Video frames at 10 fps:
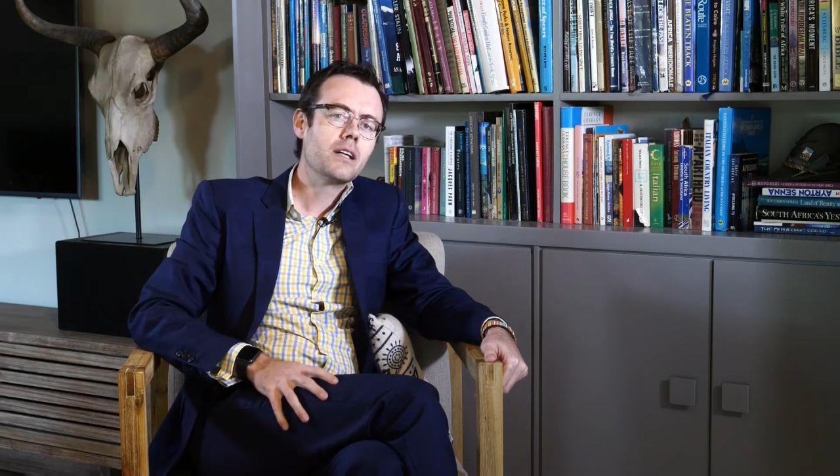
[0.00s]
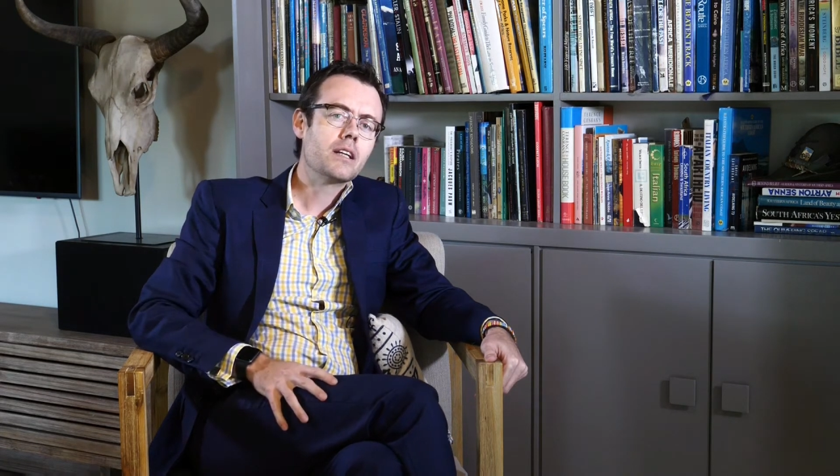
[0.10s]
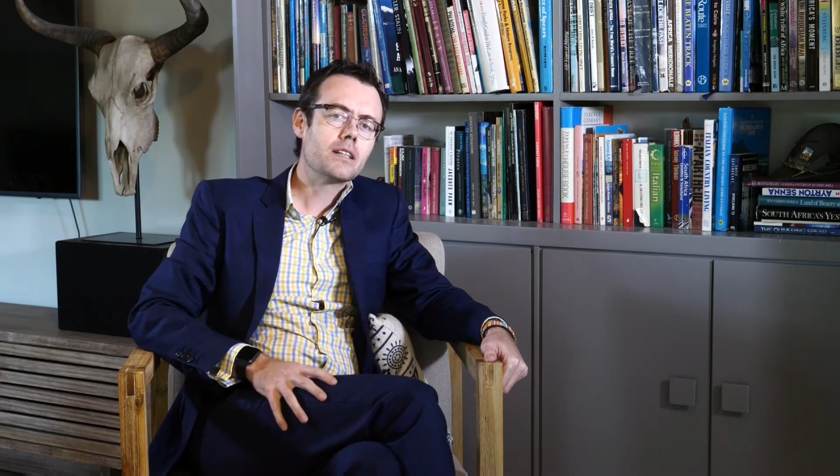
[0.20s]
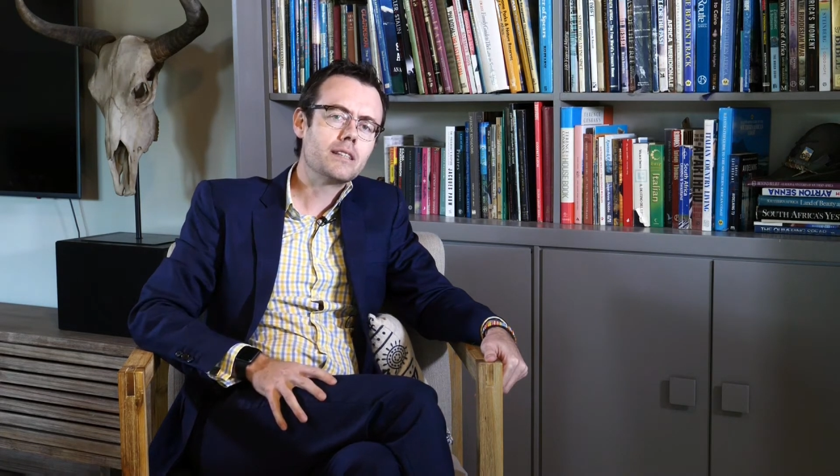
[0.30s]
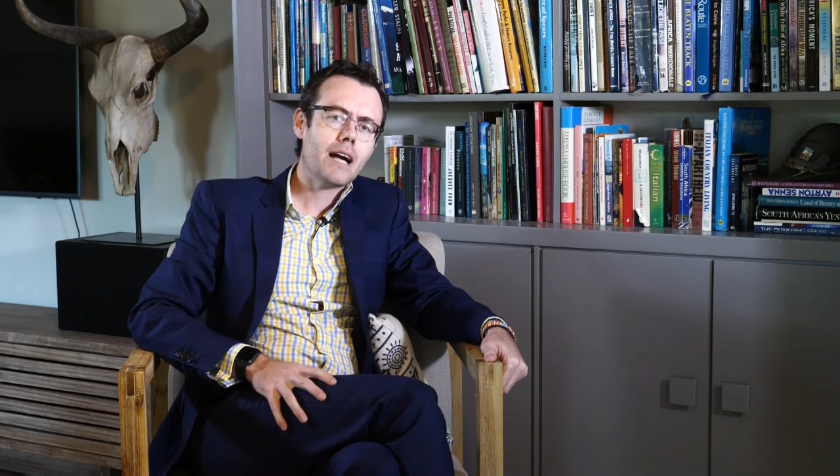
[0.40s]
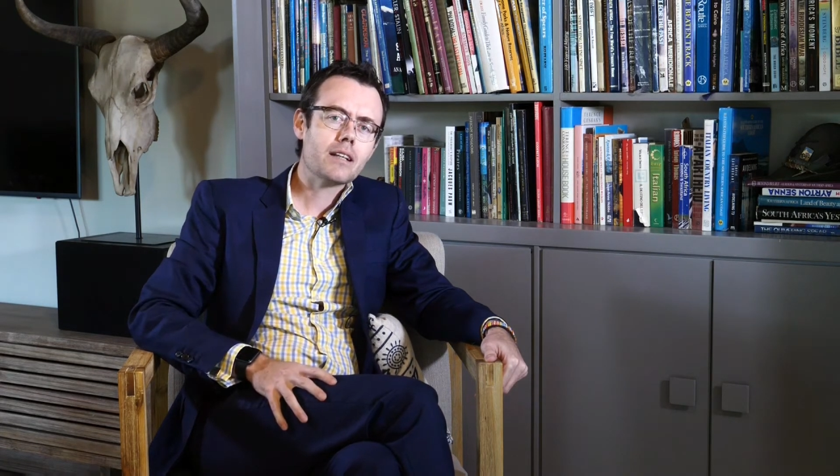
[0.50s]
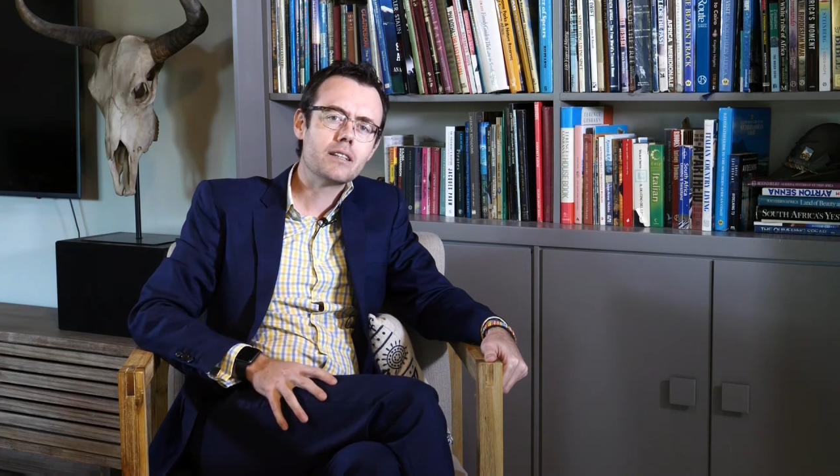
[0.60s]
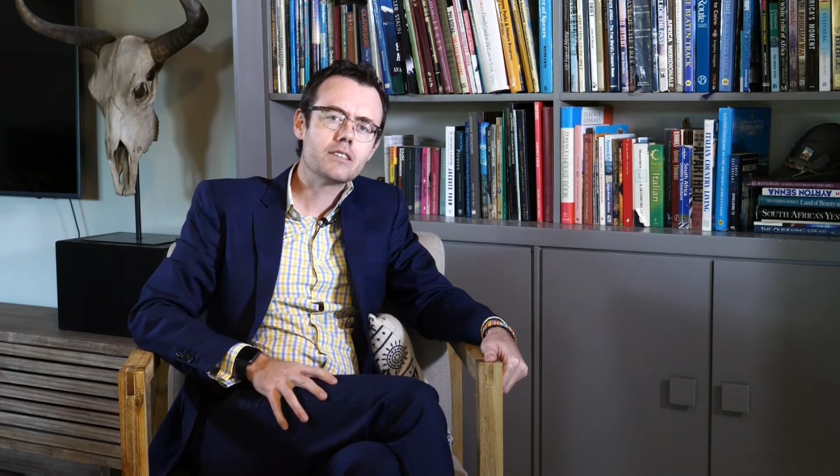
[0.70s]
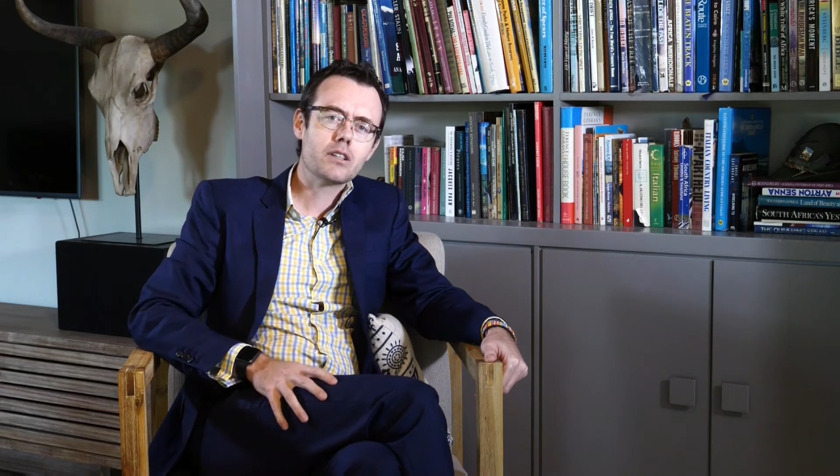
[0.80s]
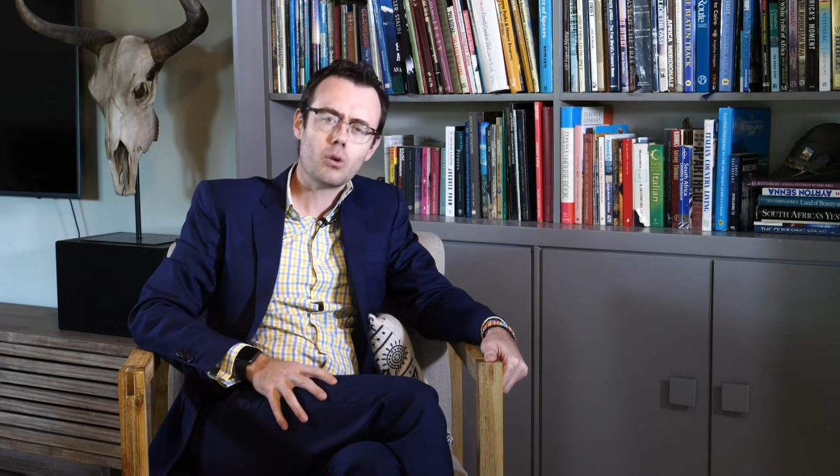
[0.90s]

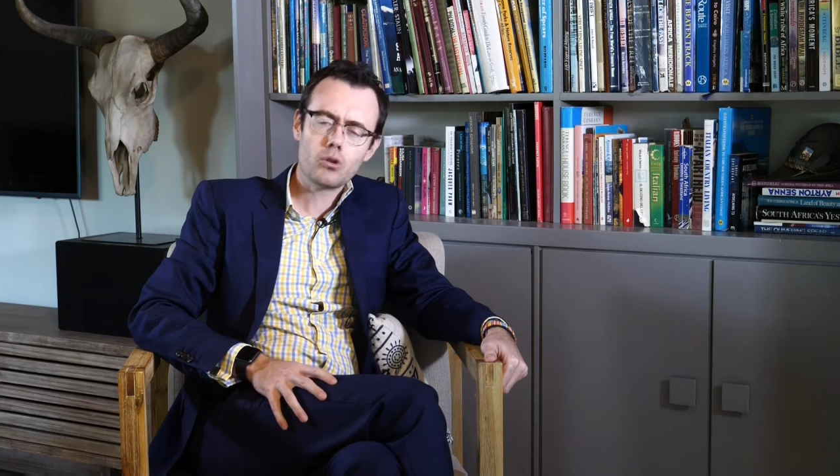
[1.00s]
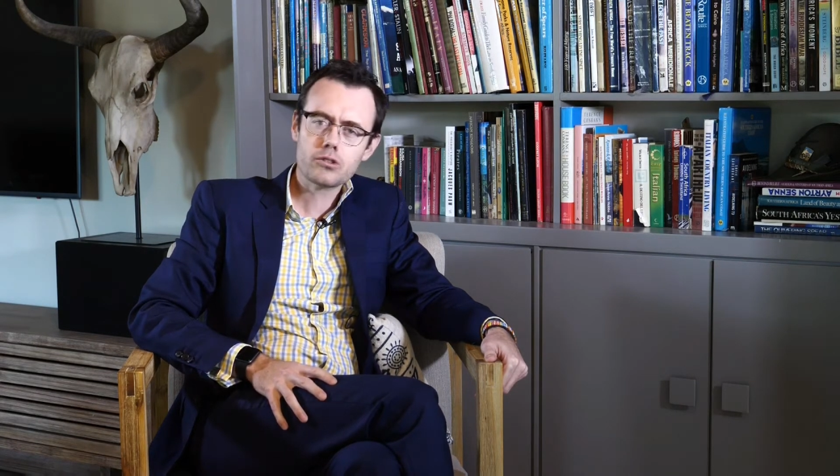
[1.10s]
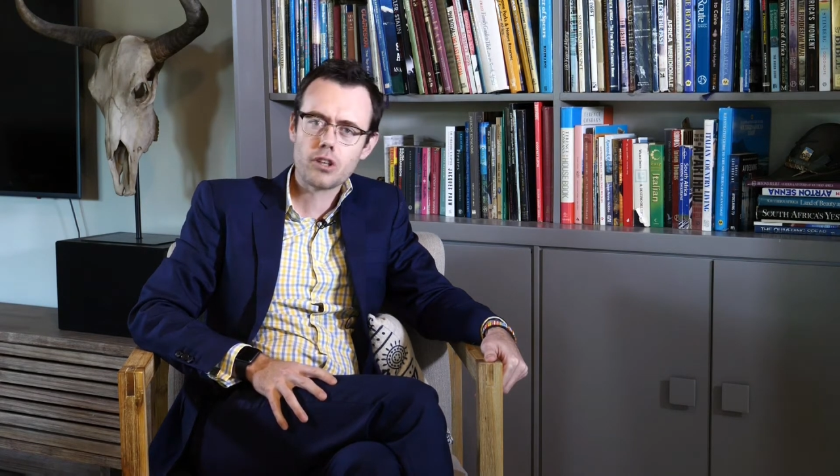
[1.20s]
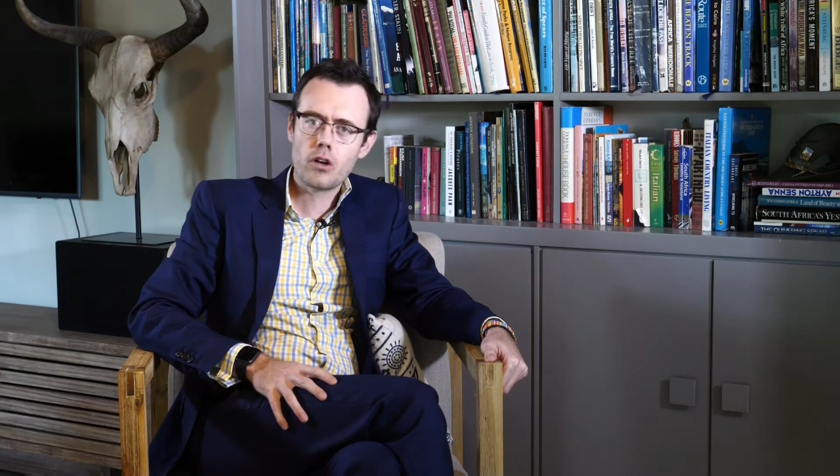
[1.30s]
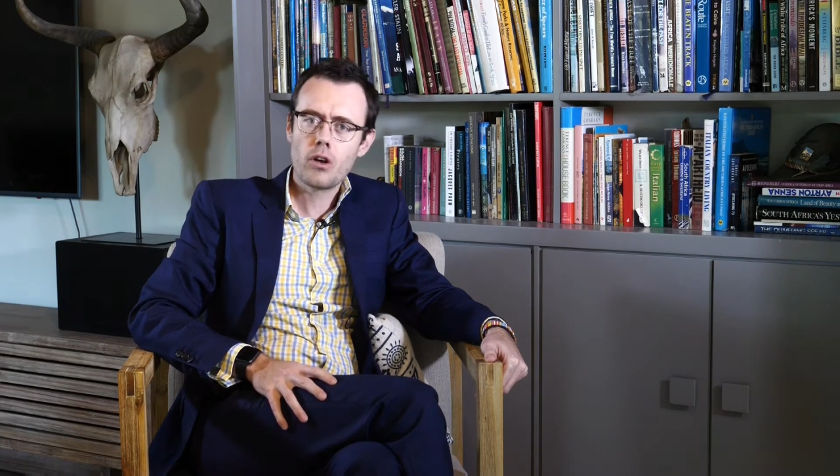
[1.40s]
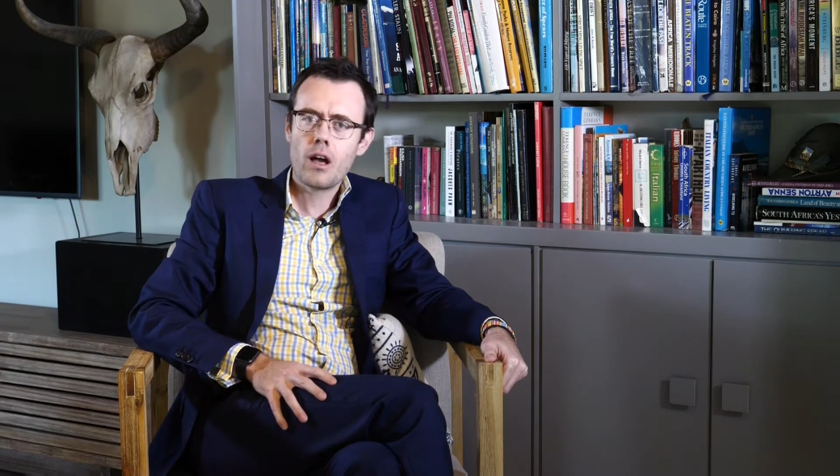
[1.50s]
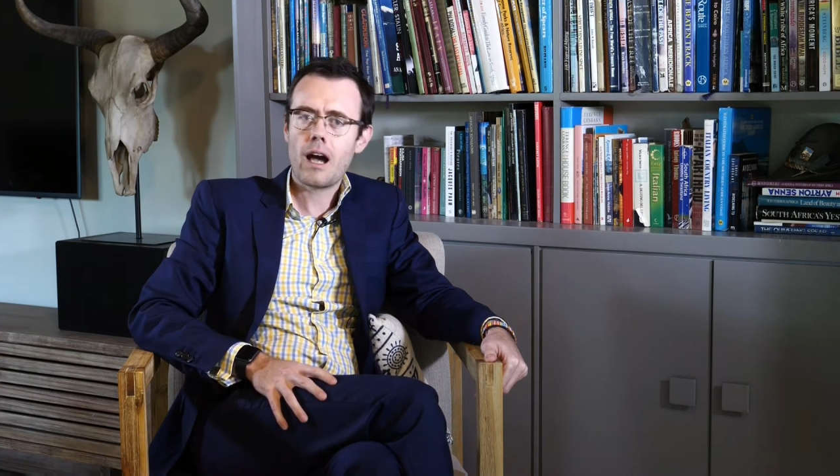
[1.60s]
conductors can also